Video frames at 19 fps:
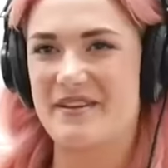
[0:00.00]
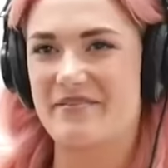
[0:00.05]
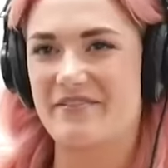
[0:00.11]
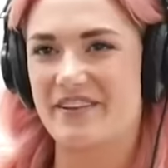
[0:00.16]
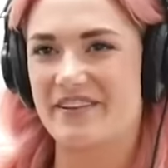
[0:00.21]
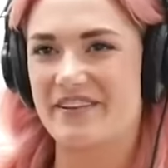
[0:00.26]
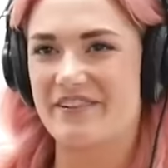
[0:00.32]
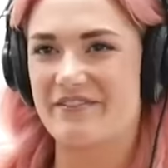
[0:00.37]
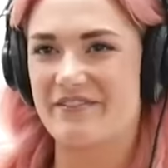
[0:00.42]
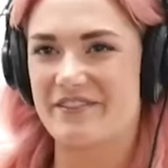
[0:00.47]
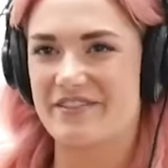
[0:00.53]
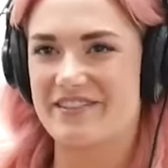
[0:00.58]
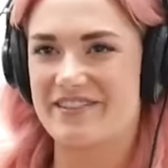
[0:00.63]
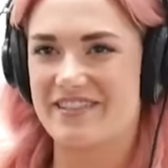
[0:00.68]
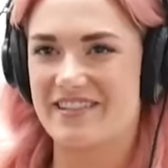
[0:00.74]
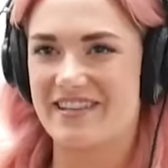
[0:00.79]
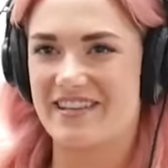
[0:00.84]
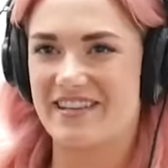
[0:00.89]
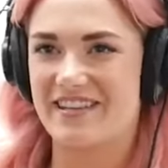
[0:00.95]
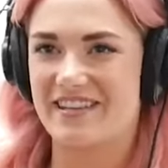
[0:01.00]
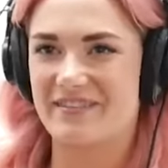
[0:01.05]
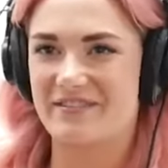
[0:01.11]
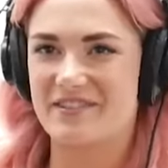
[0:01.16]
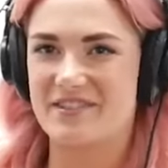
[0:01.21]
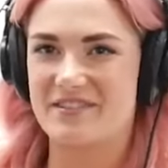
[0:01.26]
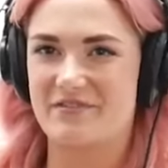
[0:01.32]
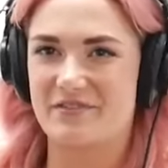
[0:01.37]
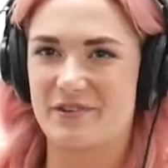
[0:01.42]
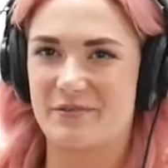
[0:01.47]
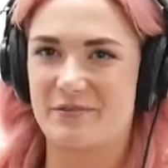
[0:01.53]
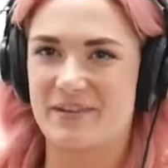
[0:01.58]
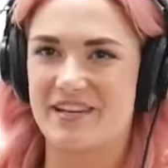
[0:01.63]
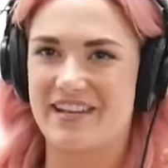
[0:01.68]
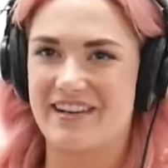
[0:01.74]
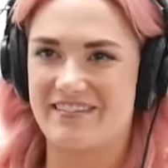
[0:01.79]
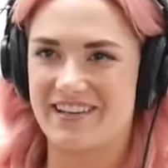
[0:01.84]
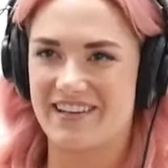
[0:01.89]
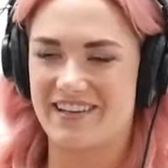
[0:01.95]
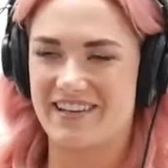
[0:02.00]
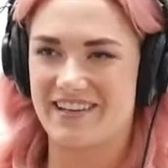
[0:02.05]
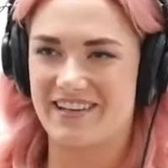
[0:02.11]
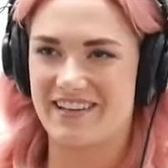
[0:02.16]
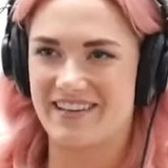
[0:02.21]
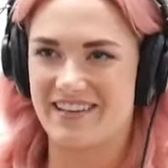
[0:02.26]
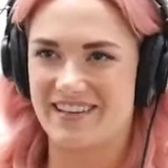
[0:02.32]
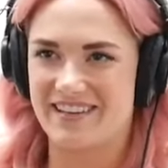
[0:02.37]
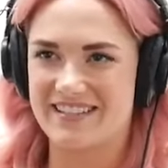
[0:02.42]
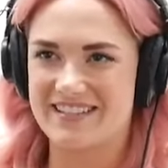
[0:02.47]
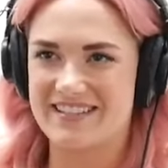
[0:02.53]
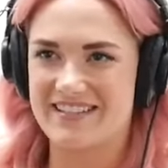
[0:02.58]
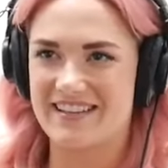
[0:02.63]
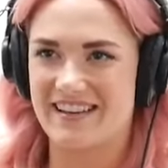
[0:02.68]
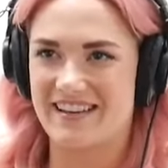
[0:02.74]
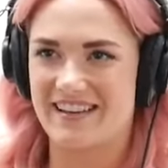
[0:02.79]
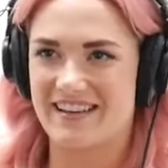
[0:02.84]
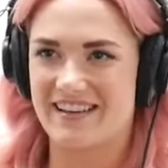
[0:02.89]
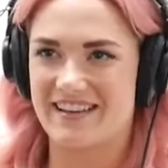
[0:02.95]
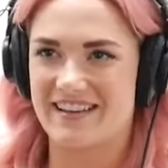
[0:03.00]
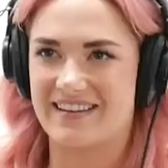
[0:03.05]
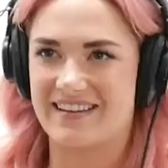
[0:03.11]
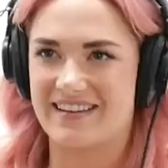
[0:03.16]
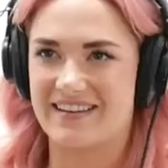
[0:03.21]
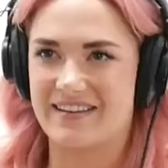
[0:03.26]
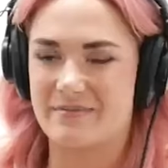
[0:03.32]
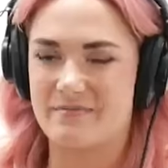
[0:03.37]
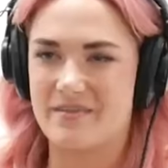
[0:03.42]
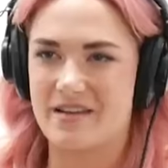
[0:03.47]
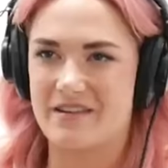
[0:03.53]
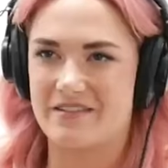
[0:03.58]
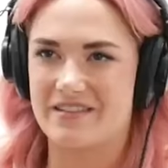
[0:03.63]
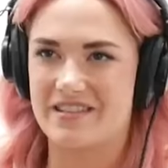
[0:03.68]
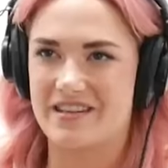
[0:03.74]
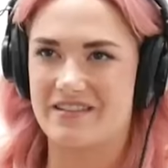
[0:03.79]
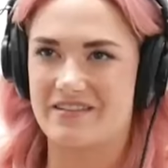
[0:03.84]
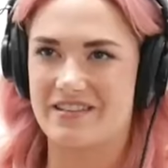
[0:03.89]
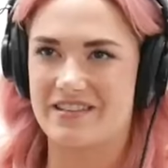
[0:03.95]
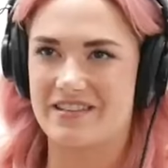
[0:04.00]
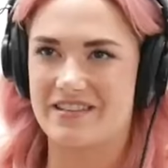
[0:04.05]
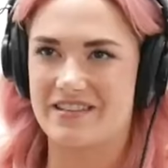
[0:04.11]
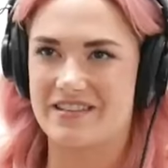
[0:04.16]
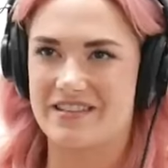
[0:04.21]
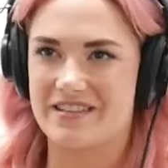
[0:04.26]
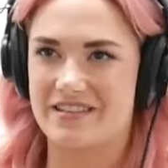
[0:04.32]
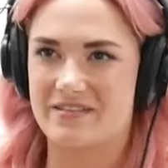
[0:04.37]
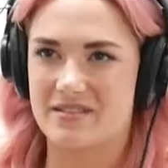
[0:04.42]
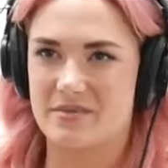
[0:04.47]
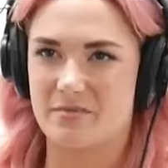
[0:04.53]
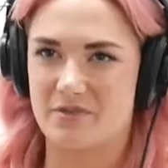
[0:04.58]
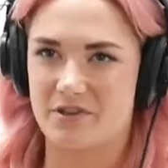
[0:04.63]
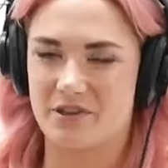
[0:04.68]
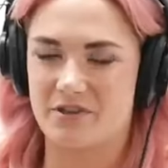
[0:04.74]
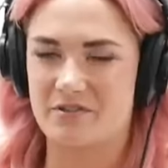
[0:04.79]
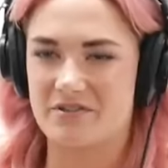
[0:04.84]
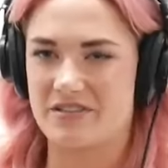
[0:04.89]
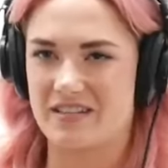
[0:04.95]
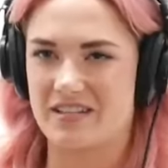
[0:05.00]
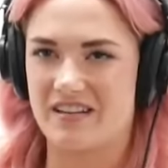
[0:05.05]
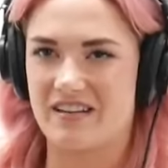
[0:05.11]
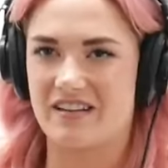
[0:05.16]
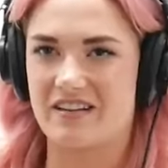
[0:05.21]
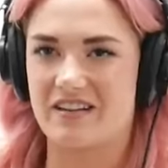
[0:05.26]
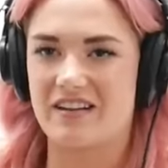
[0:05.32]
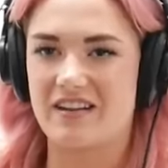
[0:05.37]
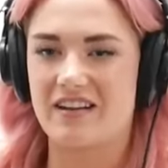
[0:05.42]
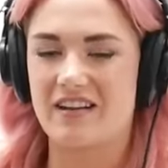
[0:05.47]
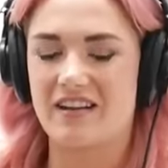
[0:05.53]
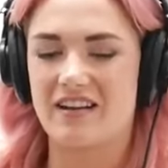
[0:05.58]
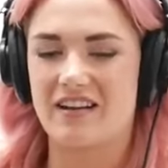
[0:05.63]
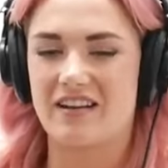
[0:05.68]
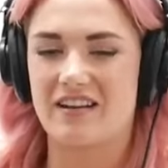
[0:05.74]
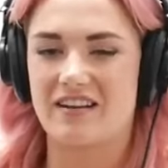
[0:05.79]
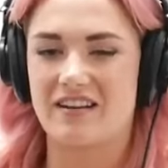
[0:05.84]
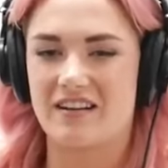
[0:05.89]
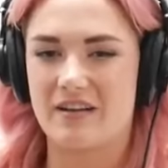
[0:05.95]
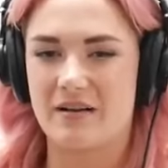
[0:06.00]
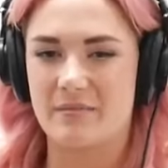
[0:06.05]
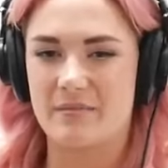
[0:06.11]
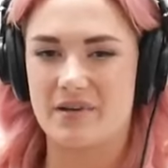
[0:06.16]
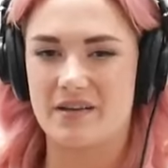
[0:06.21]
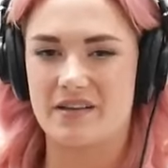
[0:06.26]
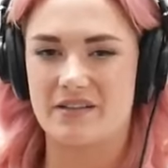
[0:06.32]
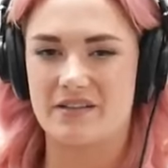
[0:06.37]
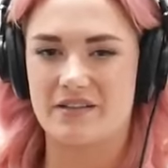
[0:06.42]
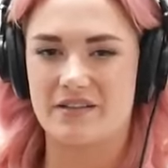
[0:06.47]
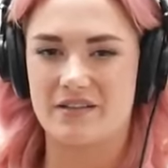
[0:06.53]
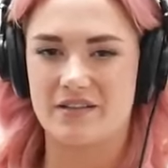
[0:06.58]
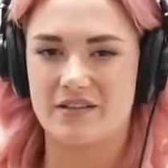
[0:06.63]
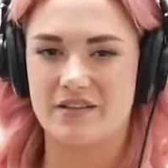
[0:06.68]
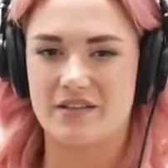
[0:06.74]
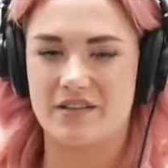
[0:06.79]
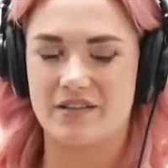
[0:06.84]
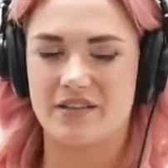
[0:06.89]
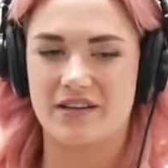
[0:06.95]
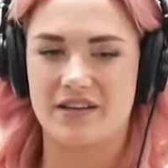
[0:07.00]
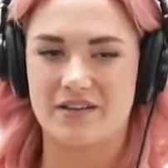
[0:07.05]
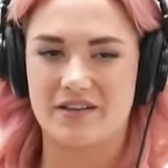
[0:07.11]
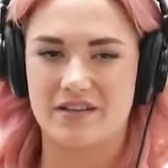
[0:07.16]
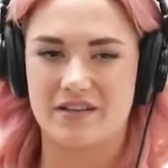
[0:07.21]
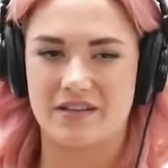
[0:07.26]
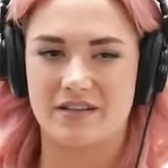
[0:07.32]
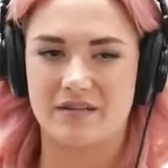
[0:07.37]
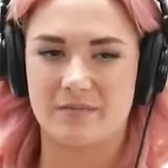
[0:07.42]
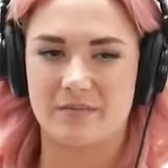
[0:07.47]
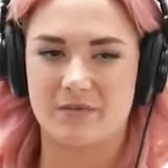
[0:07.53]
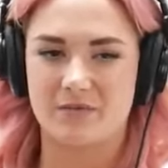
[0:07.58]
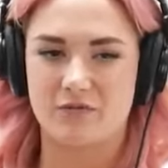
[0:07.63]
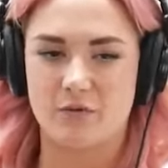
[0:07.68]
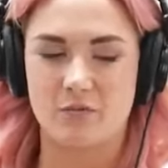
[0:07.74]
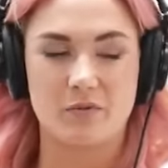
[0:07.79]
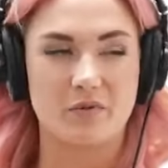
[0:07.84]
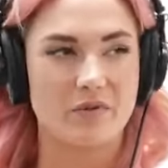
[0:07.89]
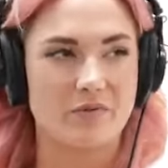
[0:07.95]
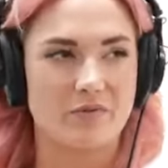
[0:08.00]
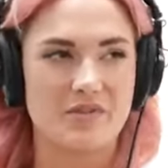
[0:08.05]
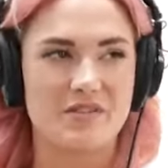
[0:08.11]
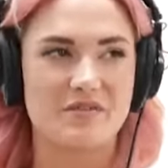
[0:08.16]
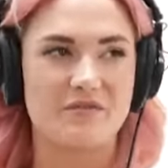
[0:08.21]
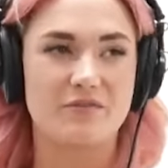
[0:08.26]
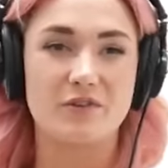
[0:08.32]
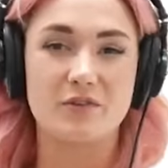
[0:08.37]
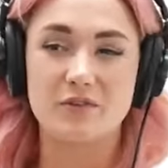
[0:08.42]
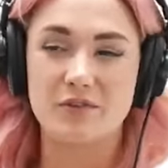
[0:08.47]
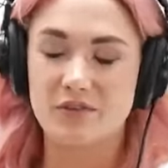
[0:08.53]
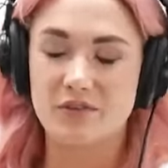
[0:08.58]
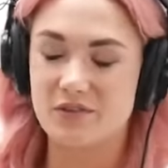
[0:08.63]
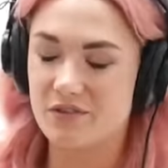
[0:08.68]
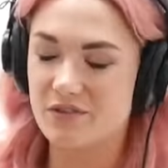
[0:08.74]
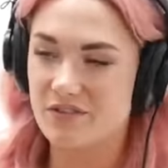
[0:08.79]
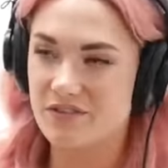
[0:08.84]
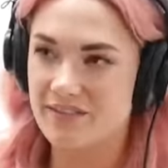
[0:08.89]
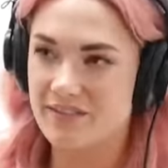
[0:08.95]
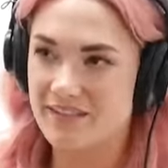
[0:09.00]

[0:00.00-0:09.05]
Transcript: My very first scene was for and the male talent in the scene was a boy girl scene. Um, and the guy that I performed with was Voodoo,